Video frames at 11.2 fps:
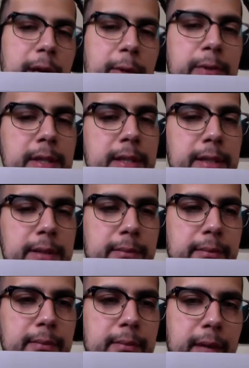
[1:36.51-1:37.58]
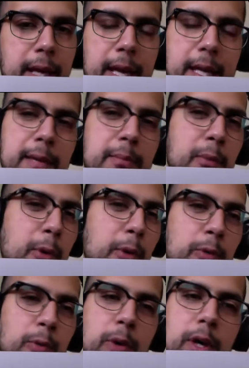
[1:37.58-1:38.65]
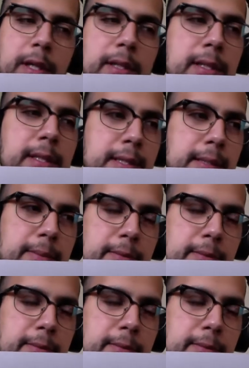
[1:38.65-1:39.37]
nouns? Any more words?